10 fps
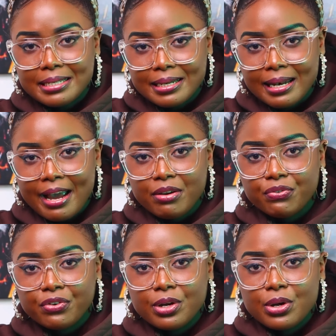it in
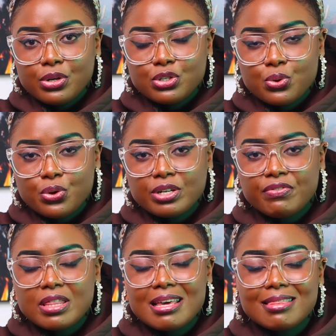life. So not
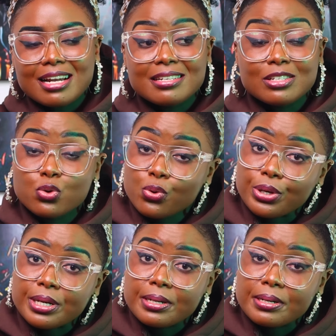everything that is
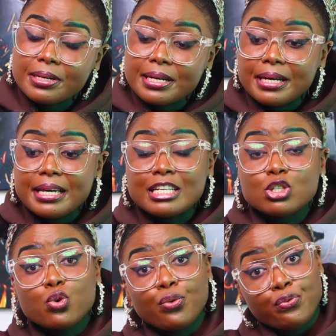good
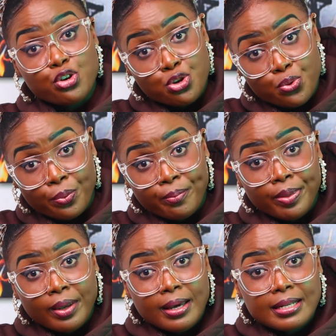for you.
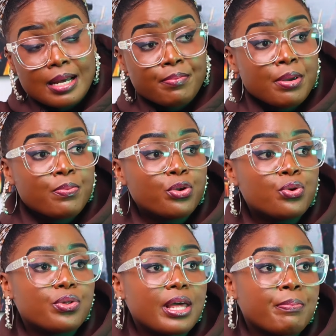Some people,
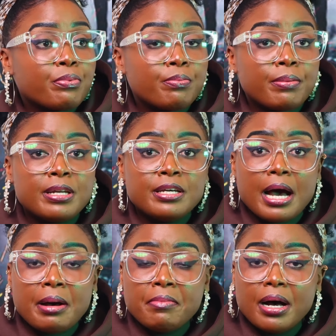they are
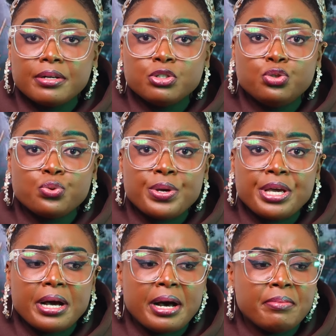probably
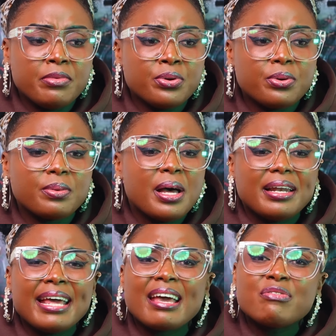doing,
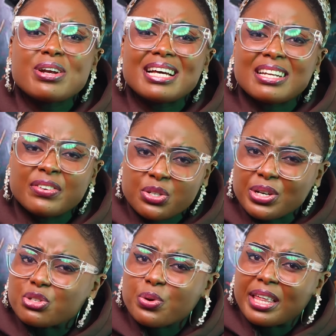like everyone has a
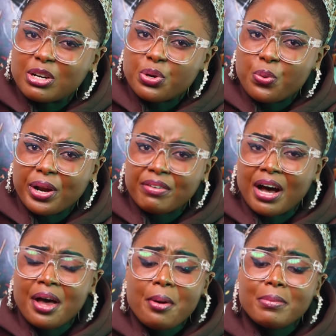reason as to why they're doing
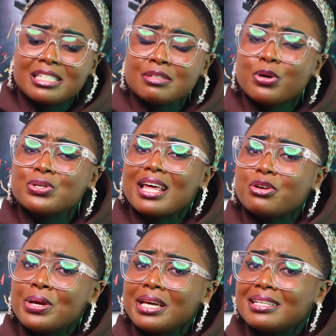whatever. But just because they're
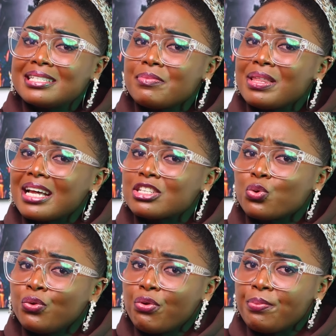doing it doesn't mean that's
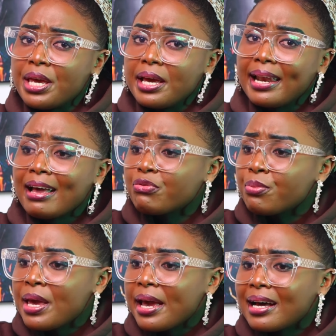good for me. Like
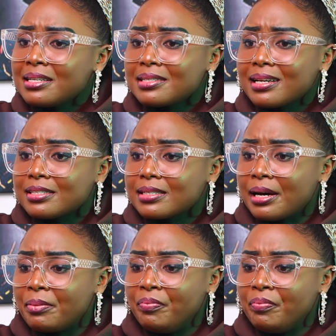for me, I can't start,